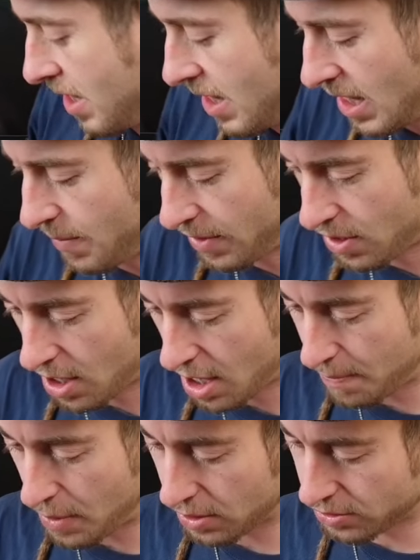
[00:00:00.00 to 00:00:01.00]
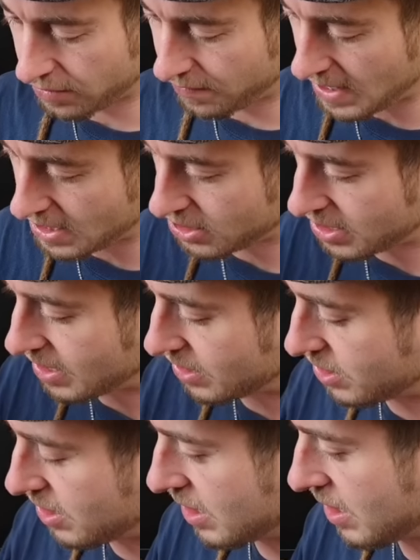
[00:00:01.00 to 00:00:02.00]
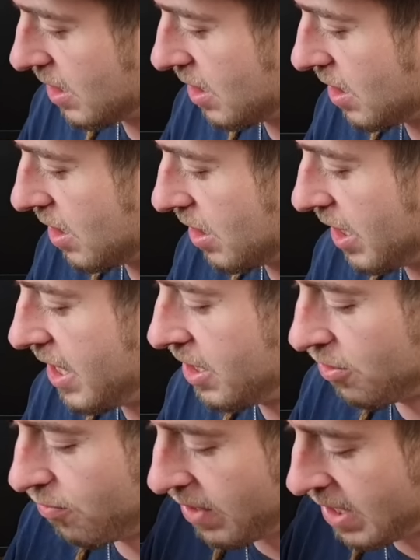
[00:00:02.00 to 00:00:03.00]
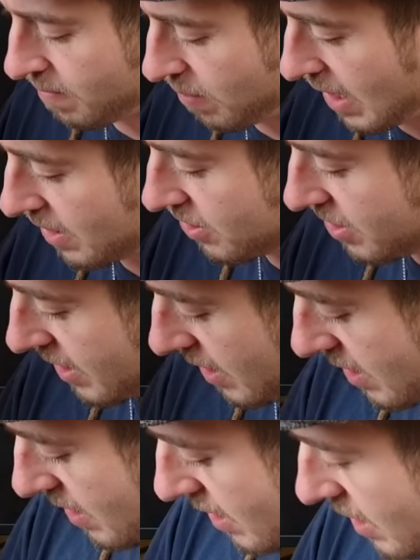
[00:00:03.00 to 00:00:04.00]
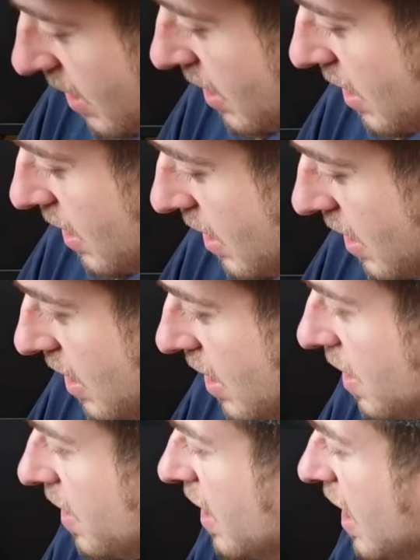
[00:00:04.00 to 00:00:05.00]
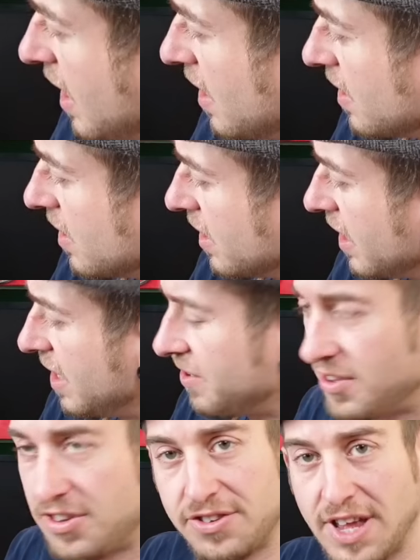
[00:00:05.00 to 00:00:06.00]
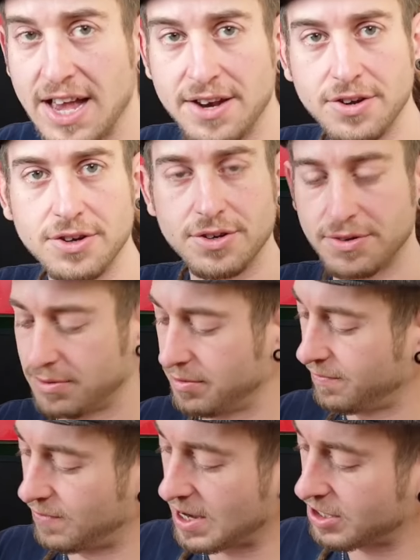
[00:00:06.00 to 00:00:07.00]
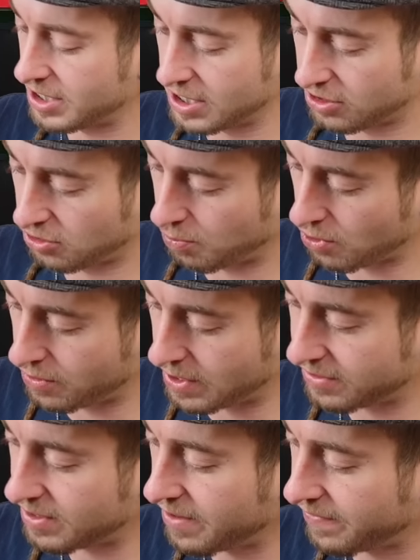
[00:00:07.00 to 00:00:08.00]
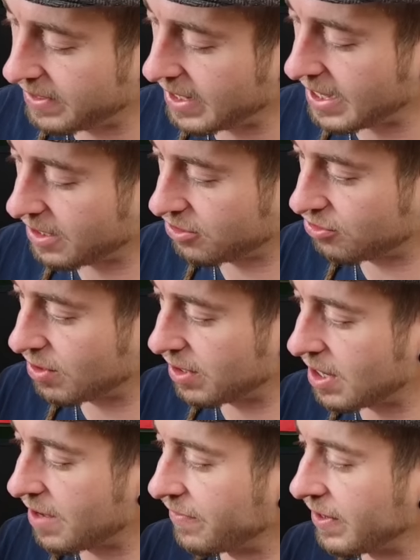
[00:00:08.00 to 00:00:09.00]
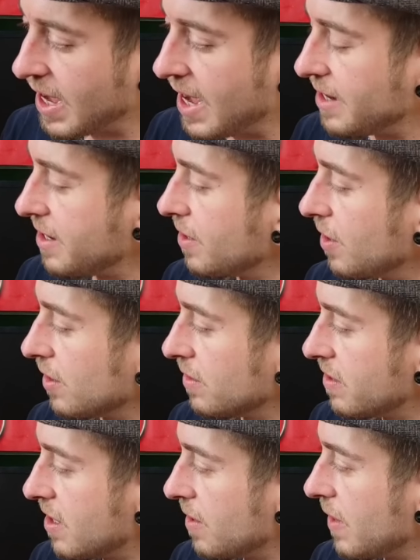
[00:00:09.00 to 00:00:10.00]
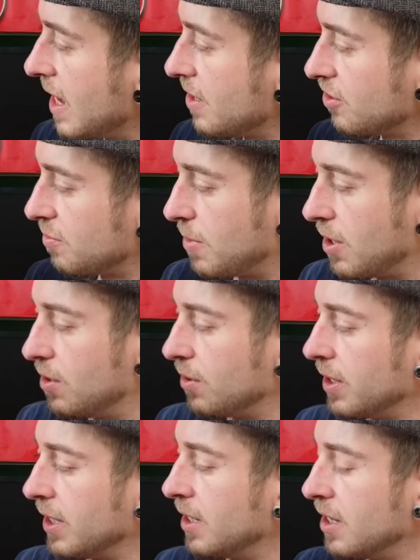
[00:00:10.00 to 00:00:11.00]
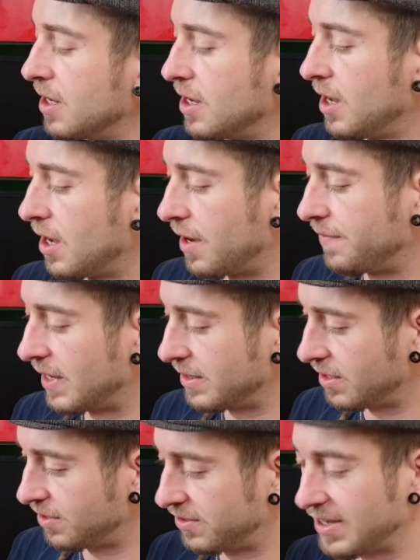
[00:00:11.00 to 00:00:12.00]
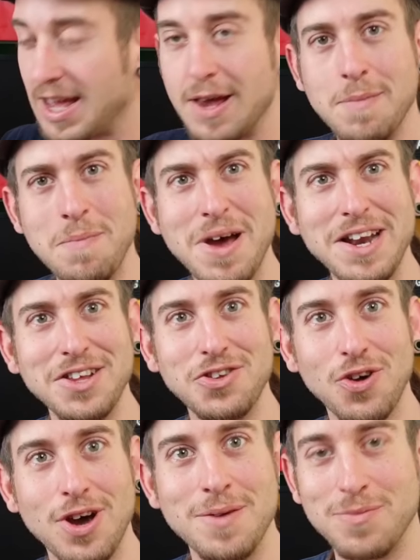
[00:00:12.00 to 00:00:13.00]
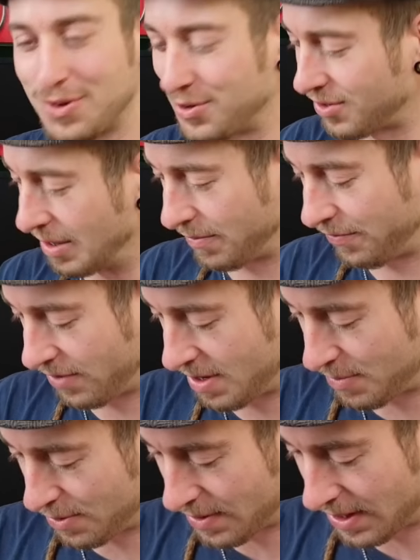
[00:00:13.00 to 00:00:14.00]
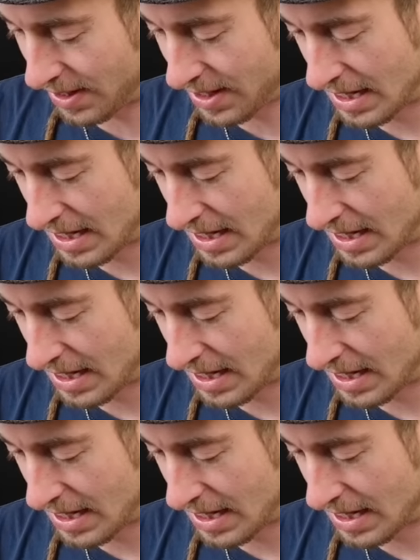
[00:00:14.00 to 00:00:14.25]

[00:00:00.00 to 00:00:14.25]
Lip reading: And then we've got our box of flash kits in green plastic. Yeah, it's the standard flash kit sprue. There's nothing extra, nothing added. I can tell that just by looking. I've had this set many times because I'm a freebooter.